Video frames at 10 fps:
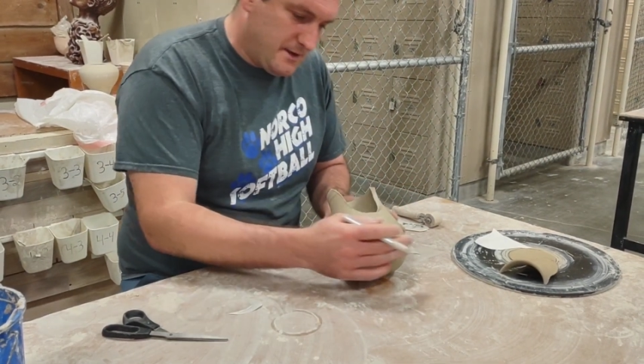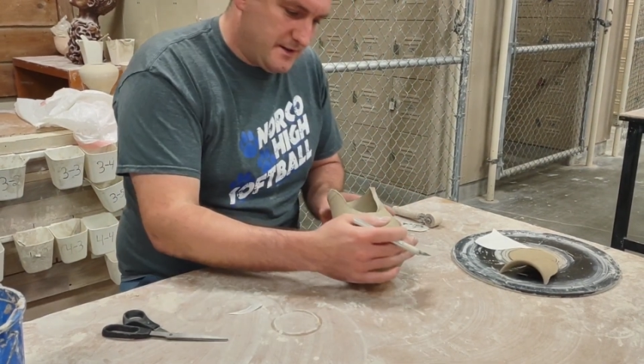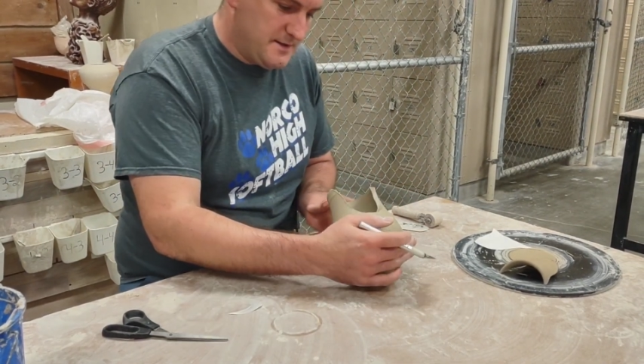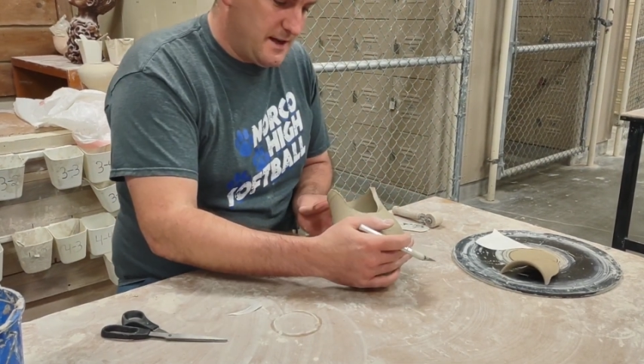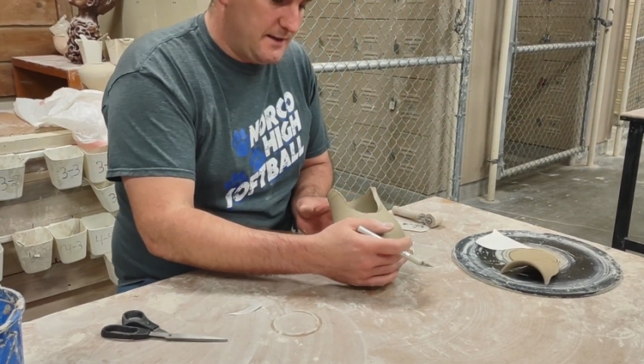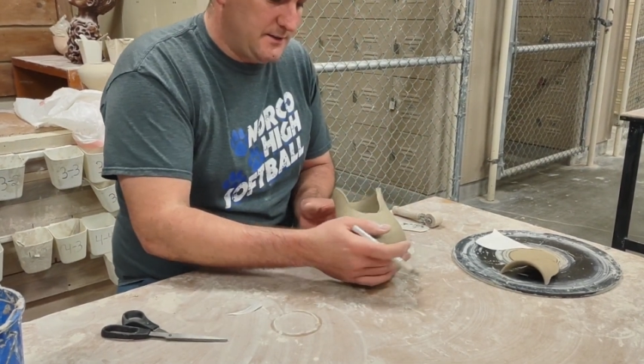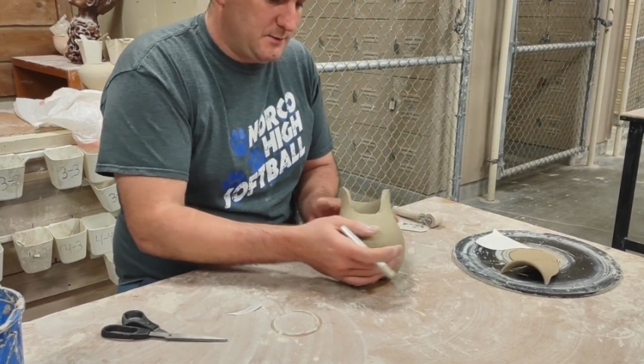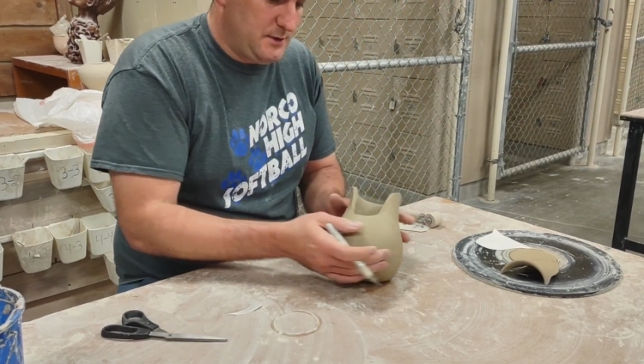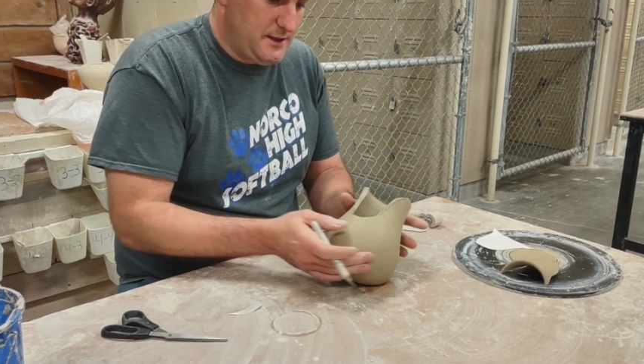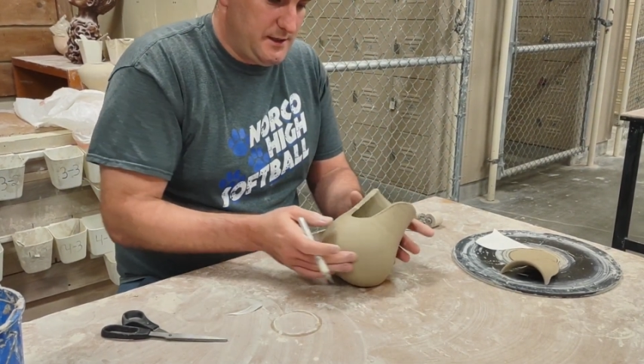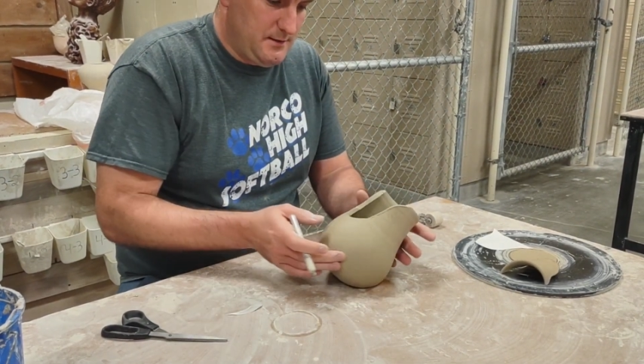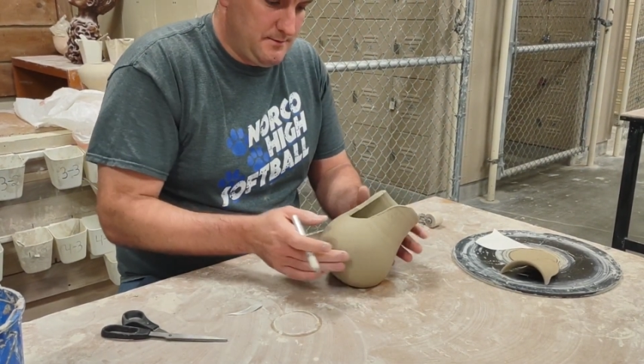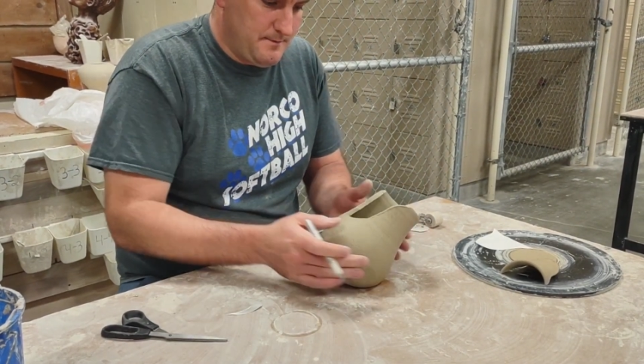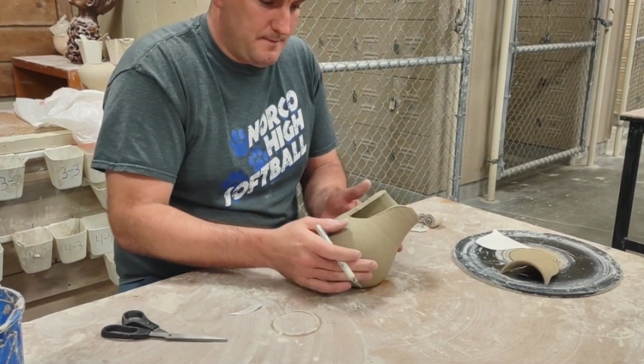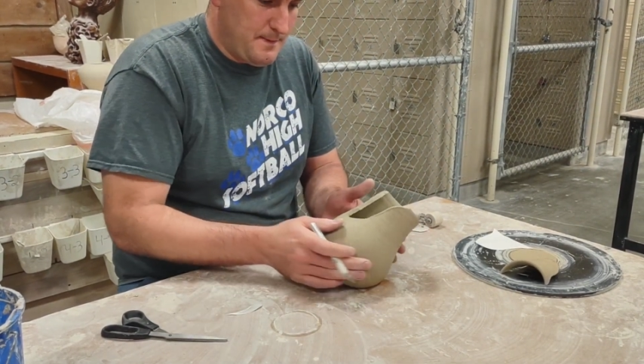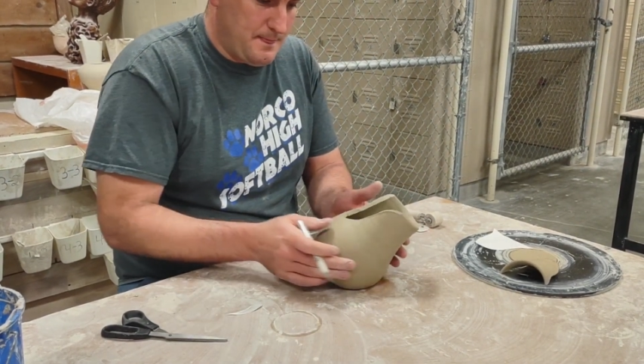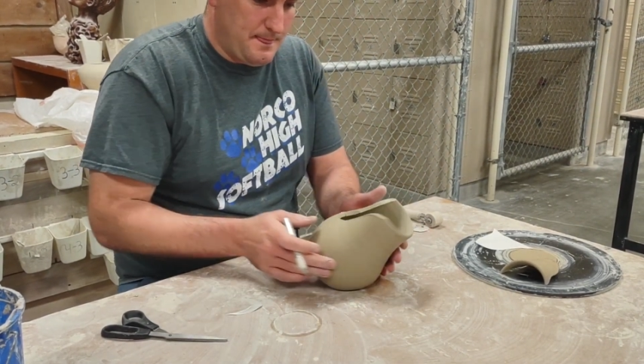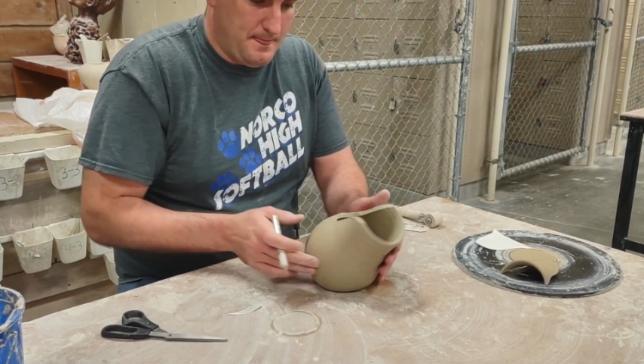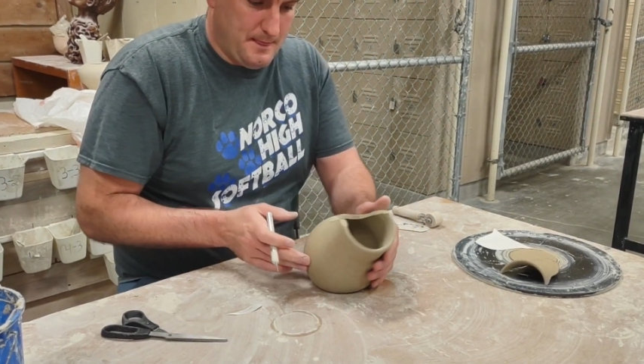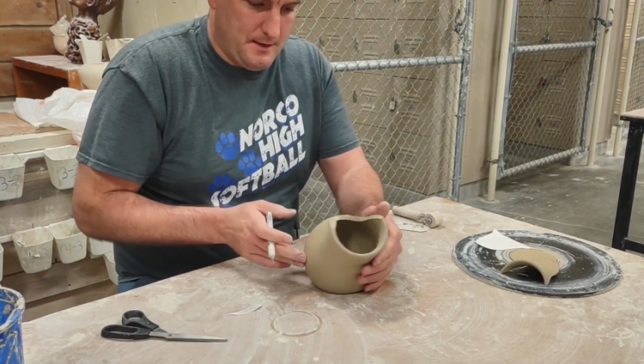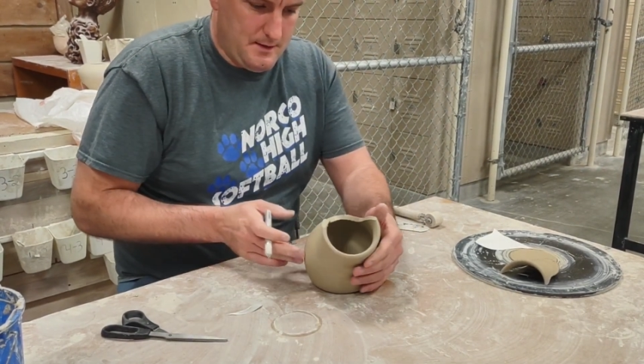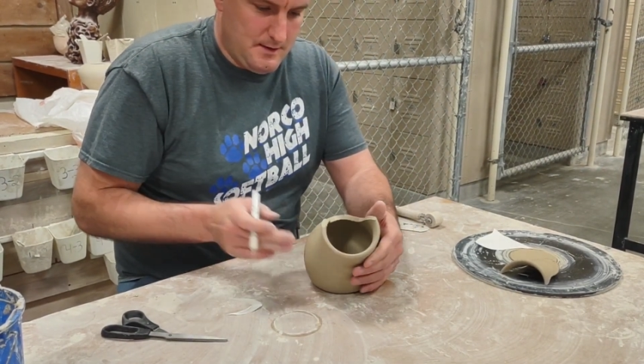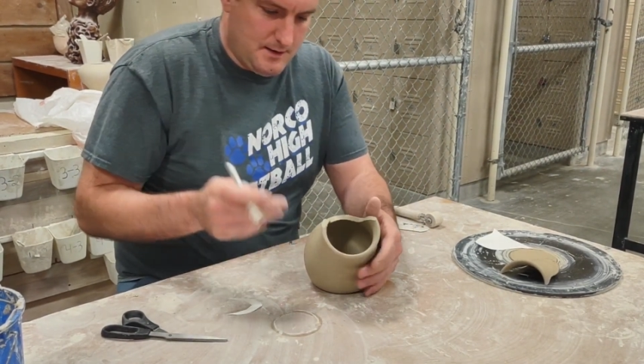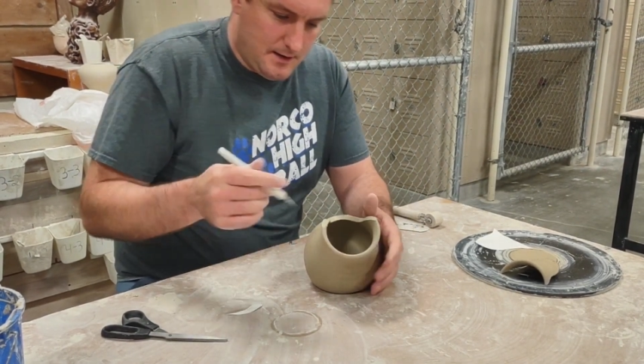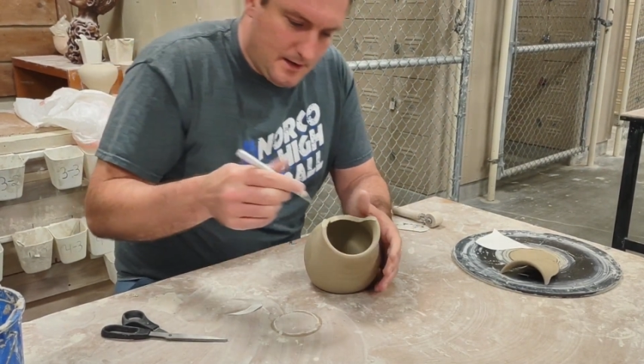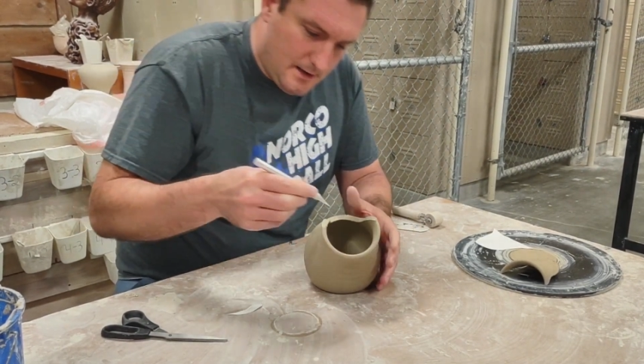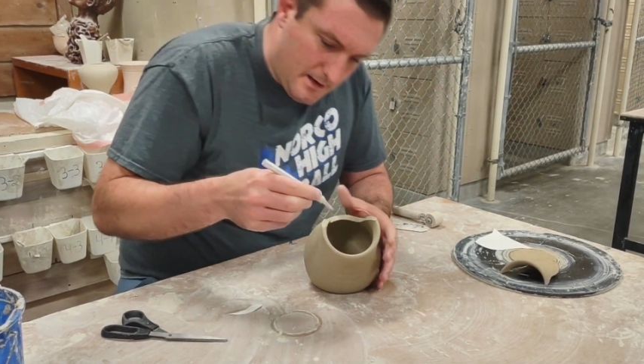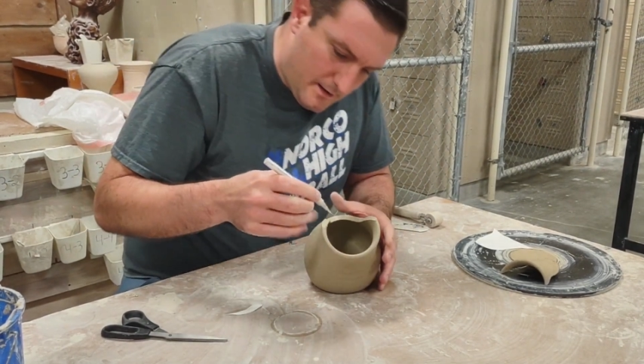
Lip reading: X-Acto blade in